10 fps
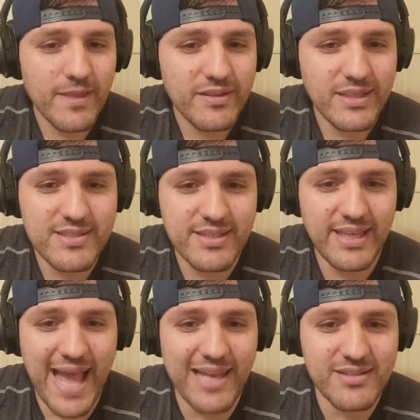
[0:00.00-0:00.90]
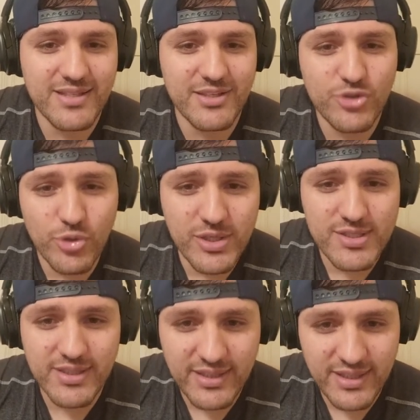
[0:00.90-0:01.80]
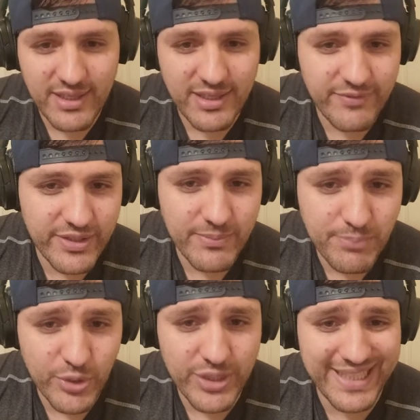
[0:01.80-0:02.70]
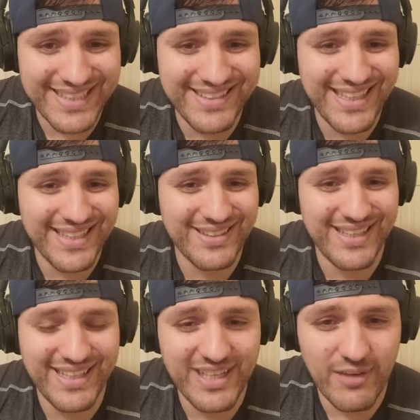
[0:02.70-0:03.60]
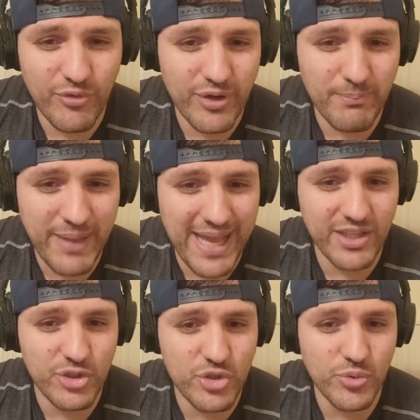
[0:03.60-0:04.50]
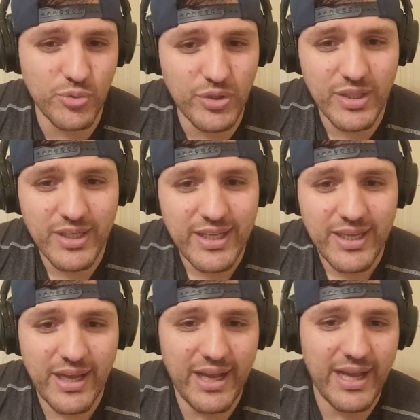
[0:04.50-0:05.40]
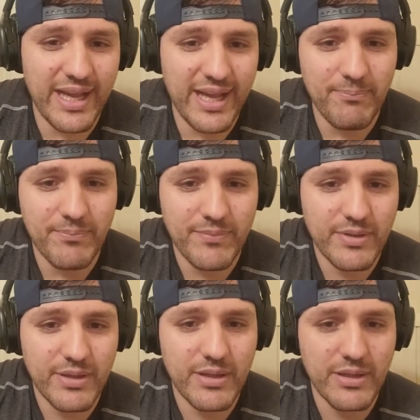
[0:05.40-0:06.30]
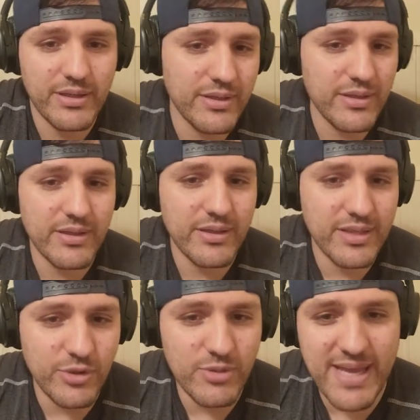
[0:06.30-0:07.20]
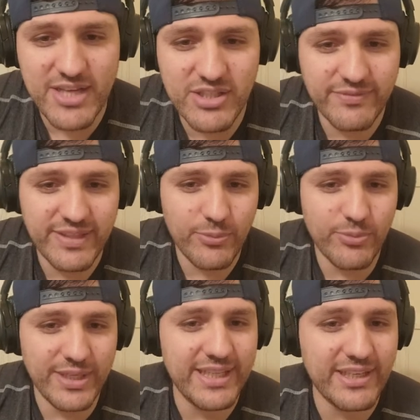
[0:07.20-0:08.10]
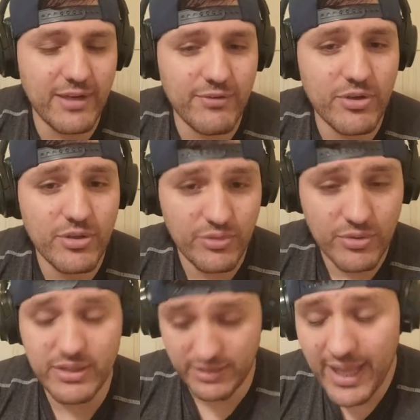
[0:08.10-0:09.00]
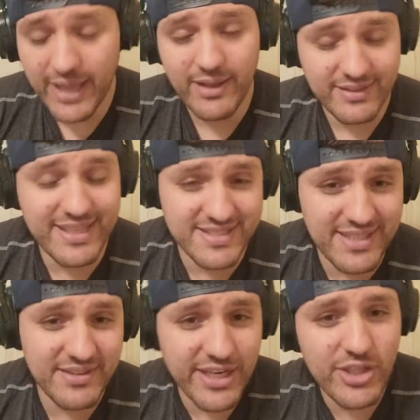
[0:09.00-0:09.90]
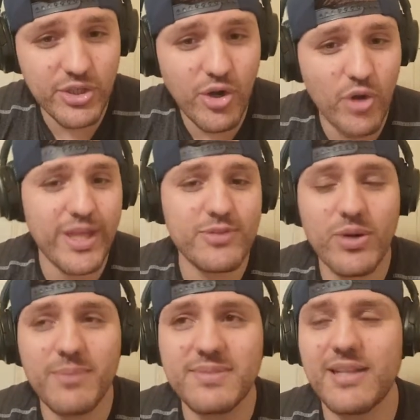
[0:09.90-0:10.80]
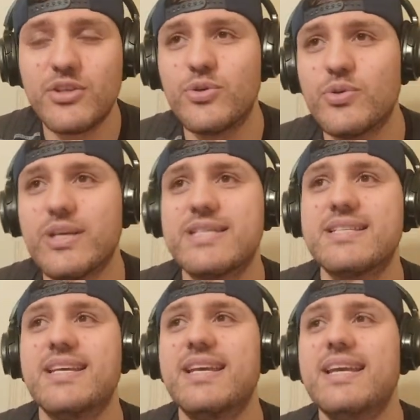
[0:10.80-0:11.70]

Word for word: Let's see, Alan says, shorts didn't even put a dent in covering back in June. Um, can you imagine if they really cover? Yeah, that, see, there you go. That's what I'm telling you is,